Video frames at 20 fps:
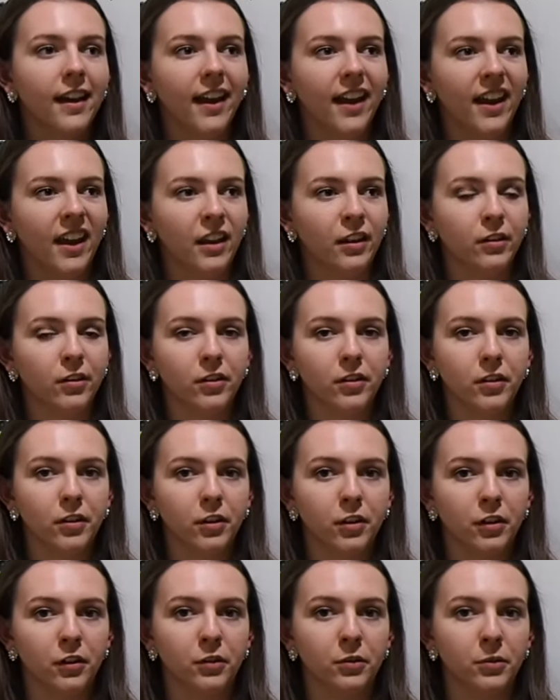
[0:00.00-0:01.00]
and
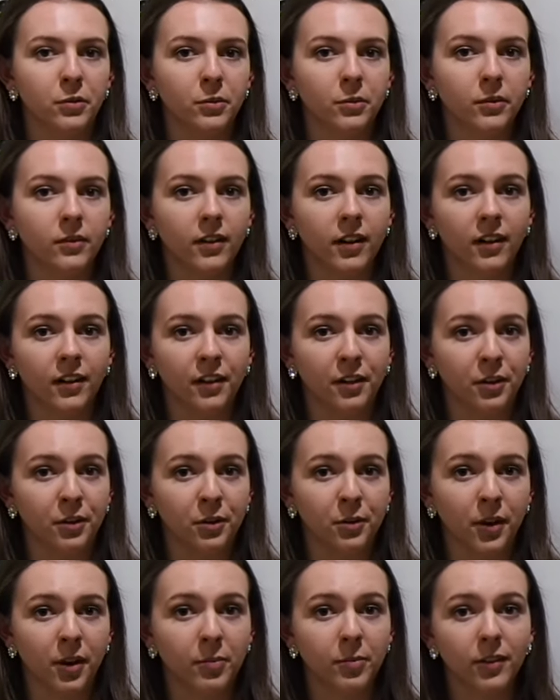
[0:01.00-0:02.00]
you are in a
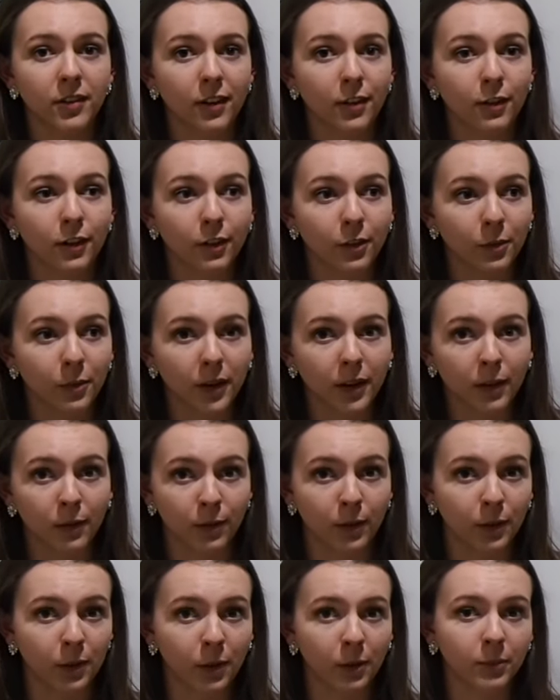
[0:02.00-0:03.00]
great position to win if
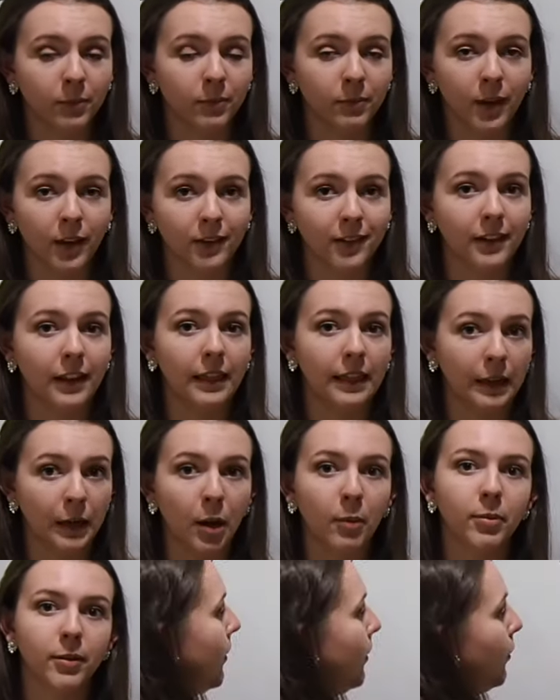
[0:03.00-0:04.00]
you don't mess anything
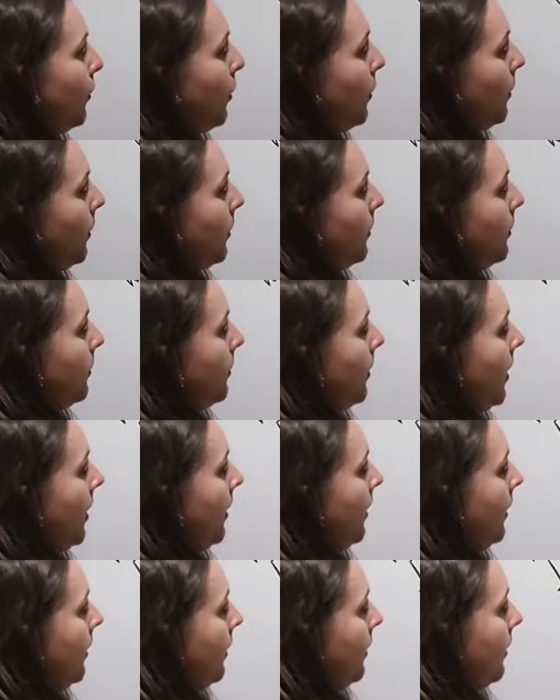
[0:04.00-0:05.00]
up. So when
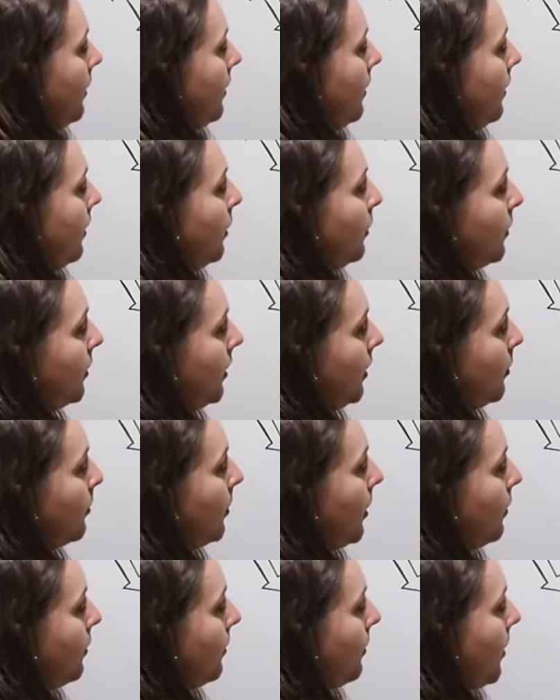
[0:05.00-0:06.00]
you see a
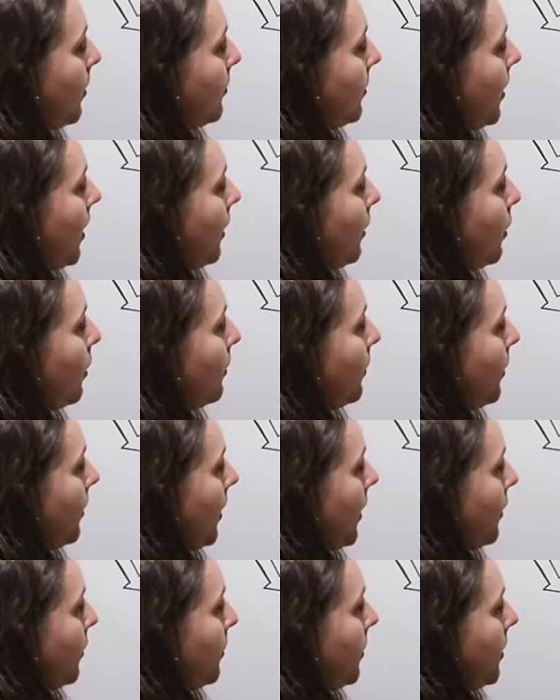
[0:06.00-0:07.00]
bunch of them tack over,
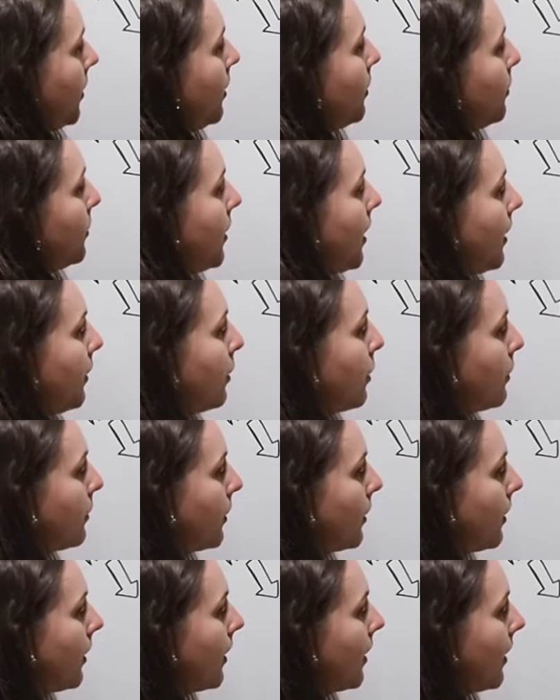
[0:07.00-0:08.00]
that's when you tack
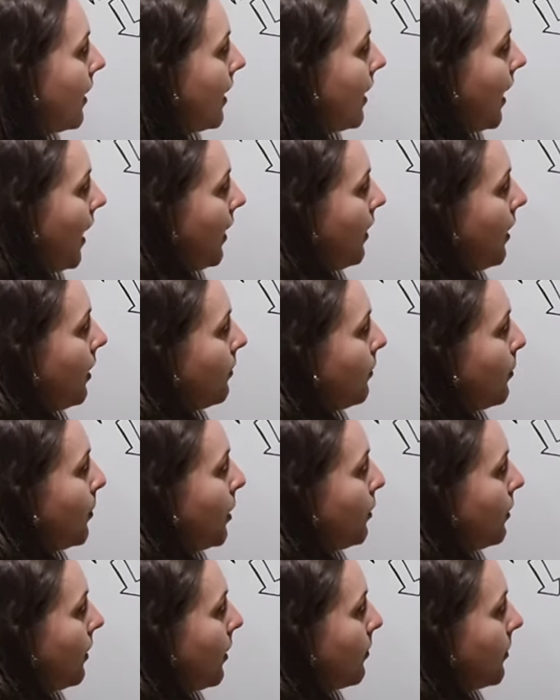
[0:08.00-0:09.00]
over. And then if a
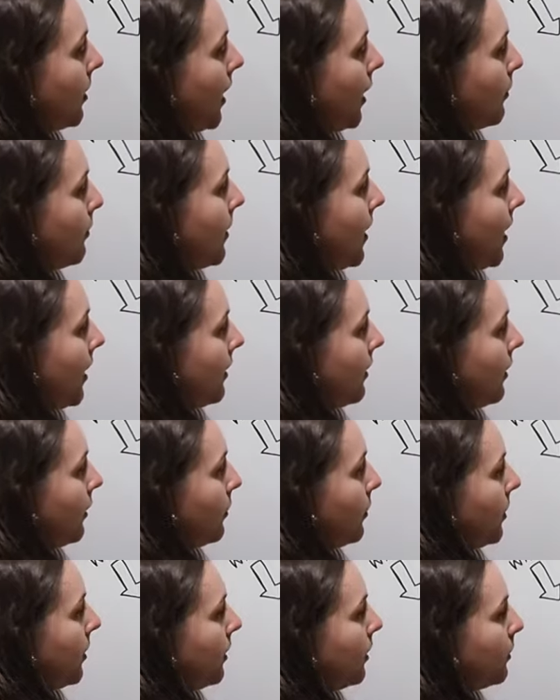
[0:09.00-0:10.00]
bunch of them tack back,
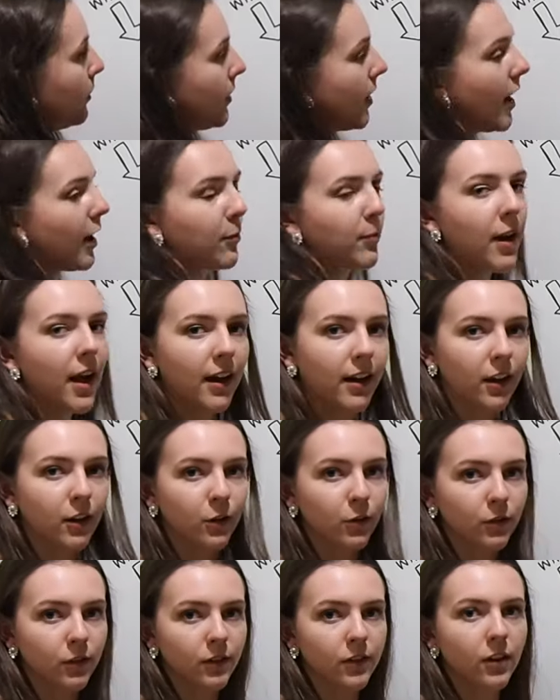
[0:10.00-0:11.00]
that's when you tack back, and
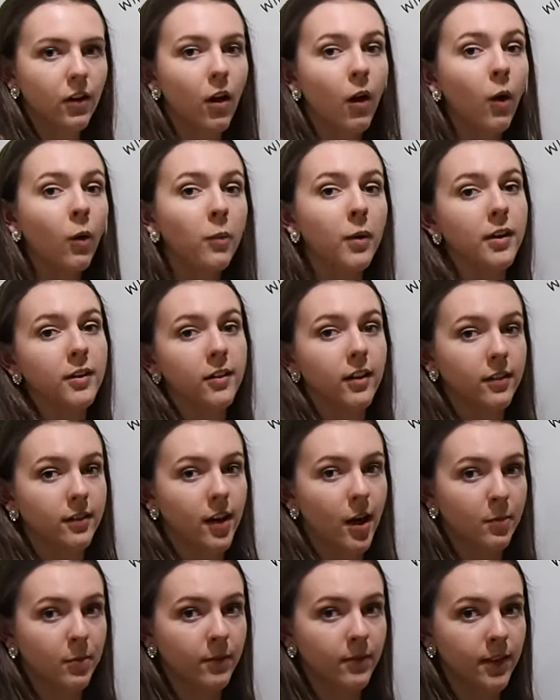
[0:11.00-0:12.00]
you're just always on
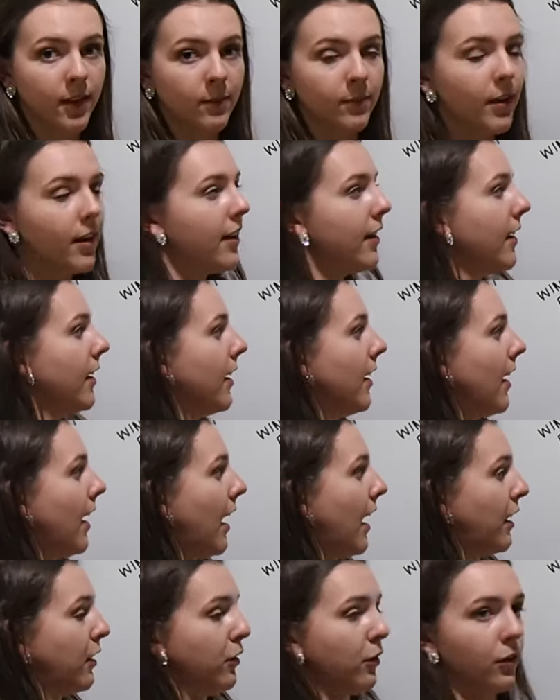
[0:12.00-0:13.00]
top of them,
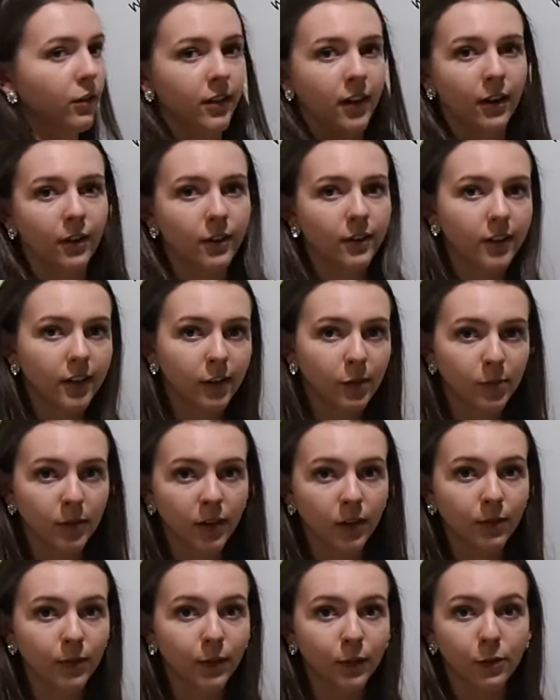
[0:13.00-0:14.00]
and you're guaranteed to be
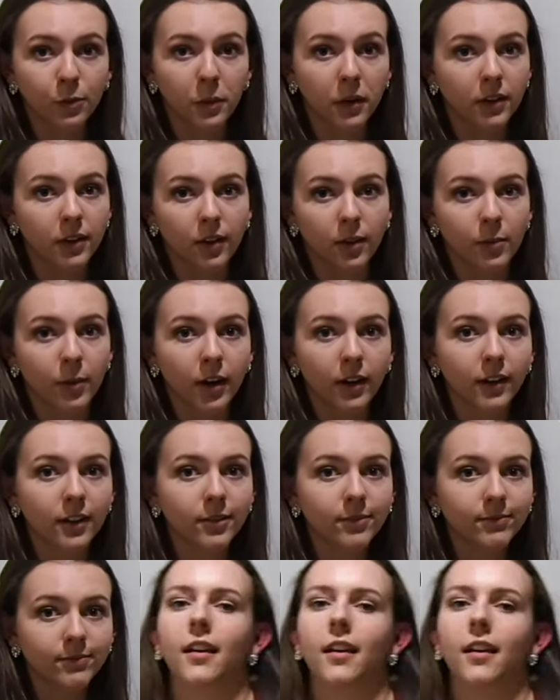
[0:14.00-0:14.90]
the first one to the mark.